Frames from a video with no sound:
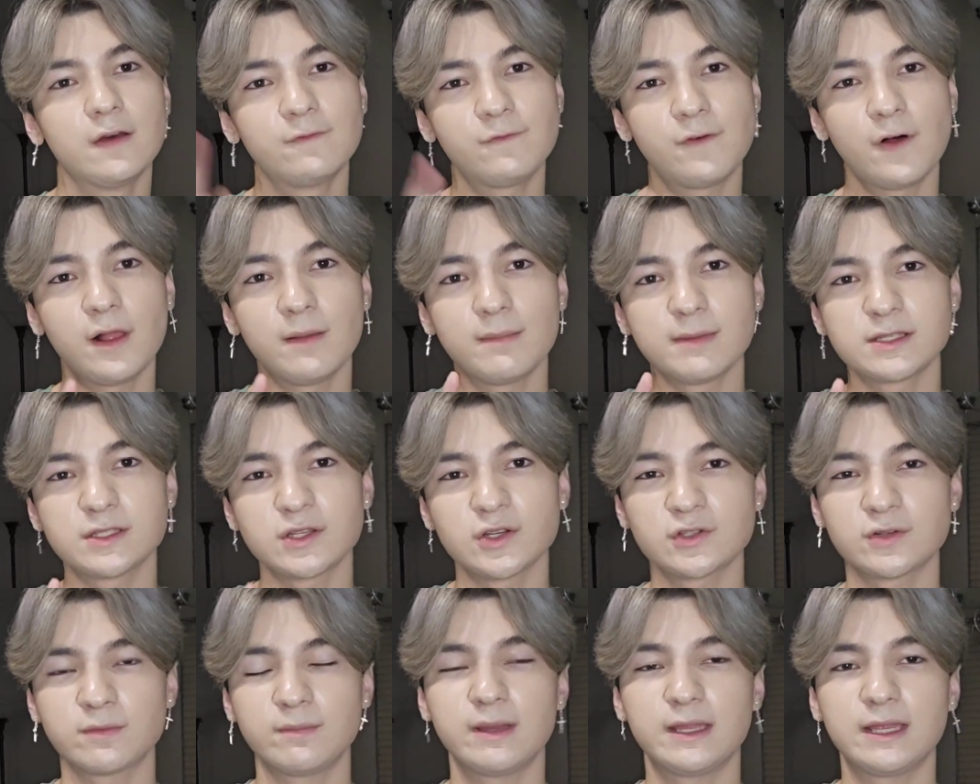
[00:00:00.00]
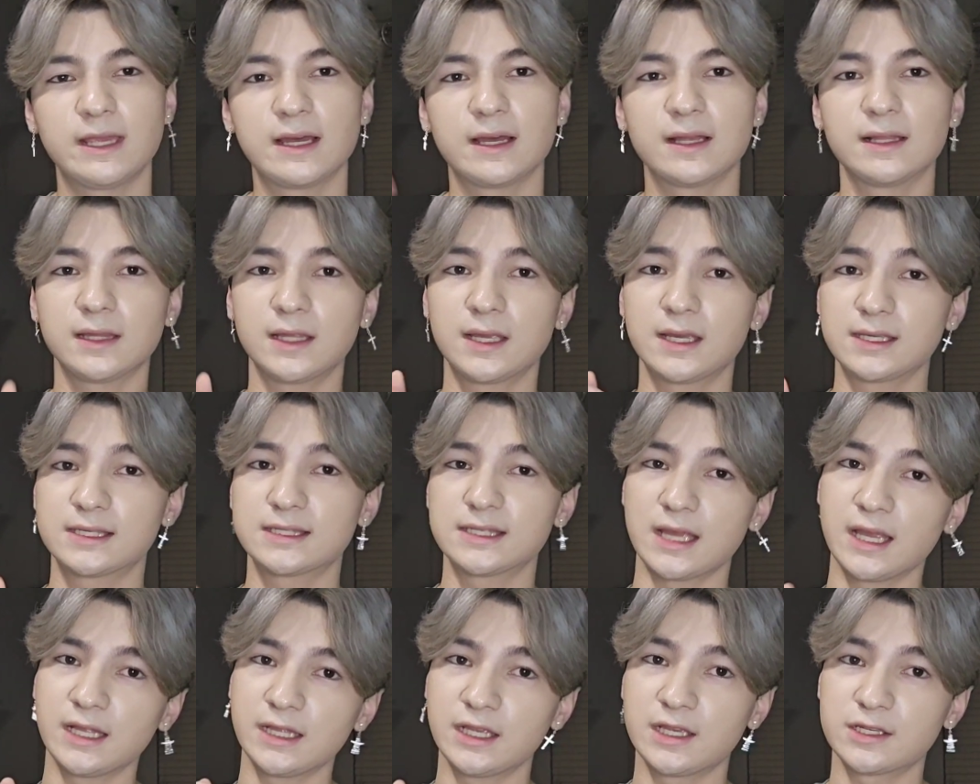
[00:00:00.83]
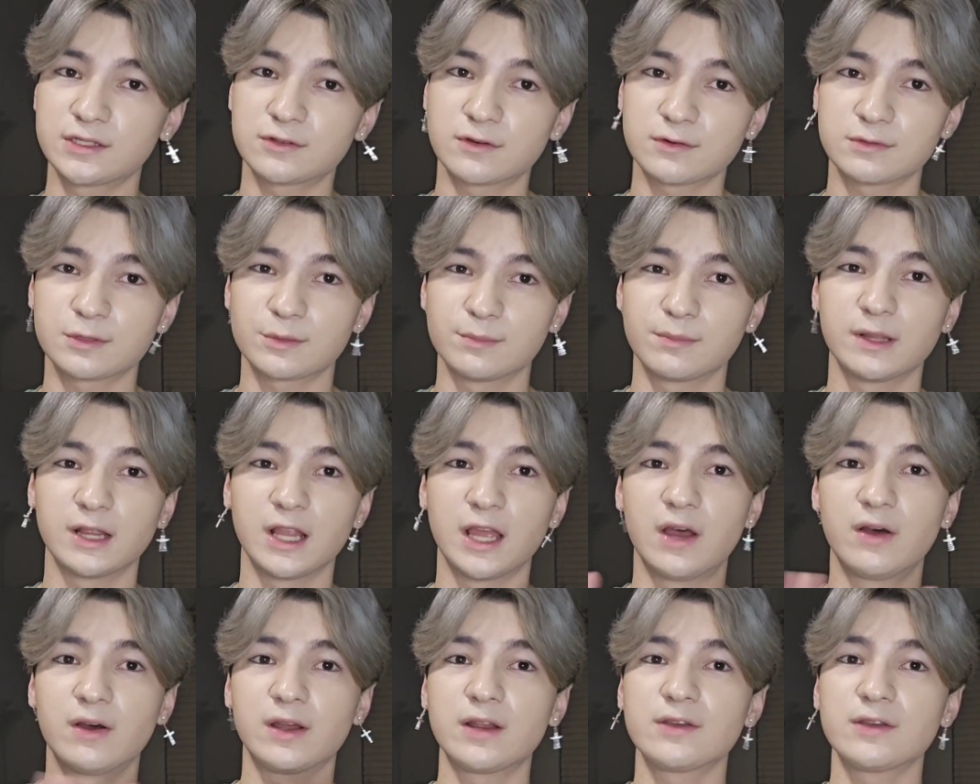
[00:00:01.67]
Follow my social media links in the description below,